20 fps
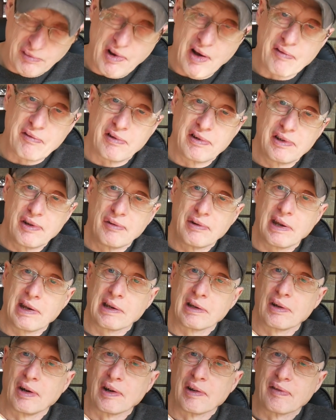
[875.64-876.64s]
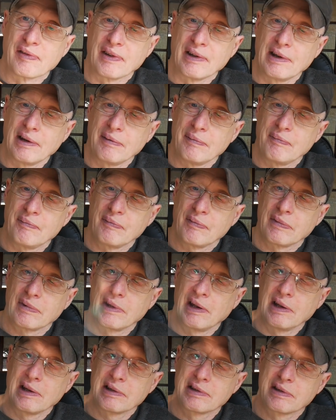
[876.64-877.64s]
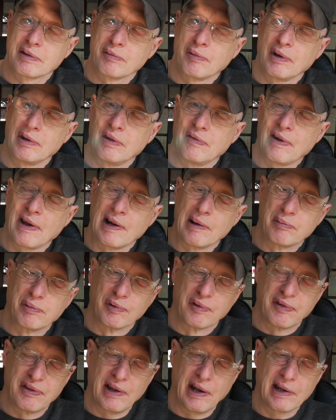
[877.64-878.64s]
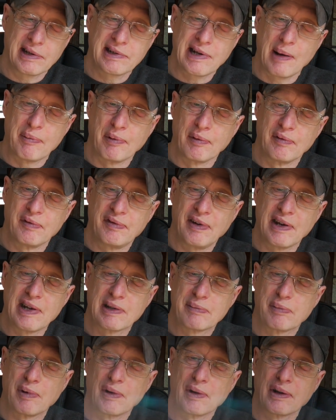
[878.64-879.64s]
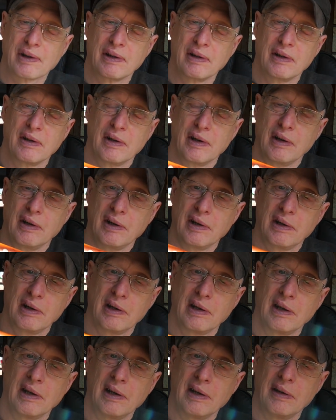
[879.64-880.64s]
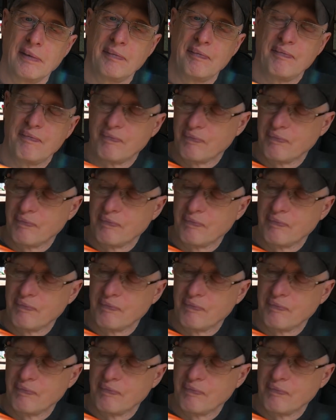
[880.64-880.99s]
rather a unique knife that that's the one available for that chap on Facebook um,